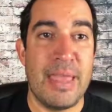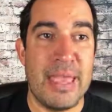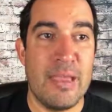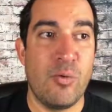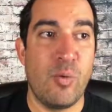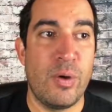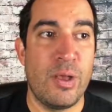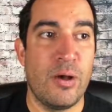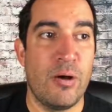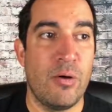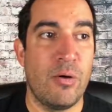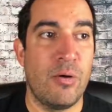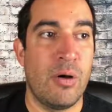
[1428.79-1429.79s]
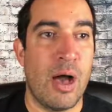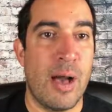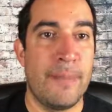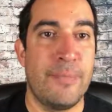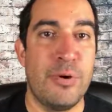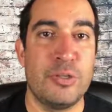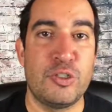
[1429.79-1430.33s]
It will
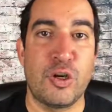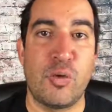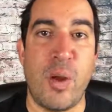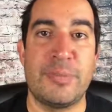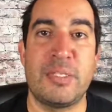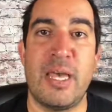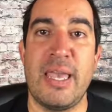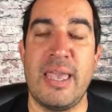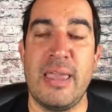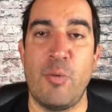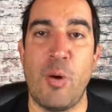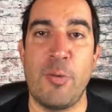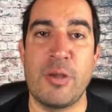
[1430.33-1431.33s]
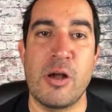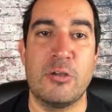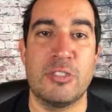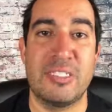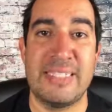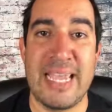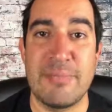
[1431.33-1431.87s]
put your website in what we
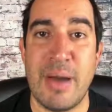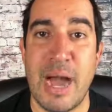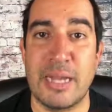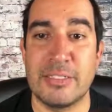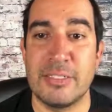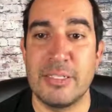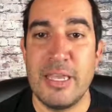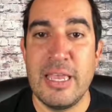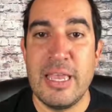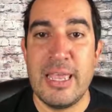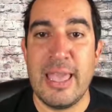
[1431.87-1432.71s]
call a sandbox,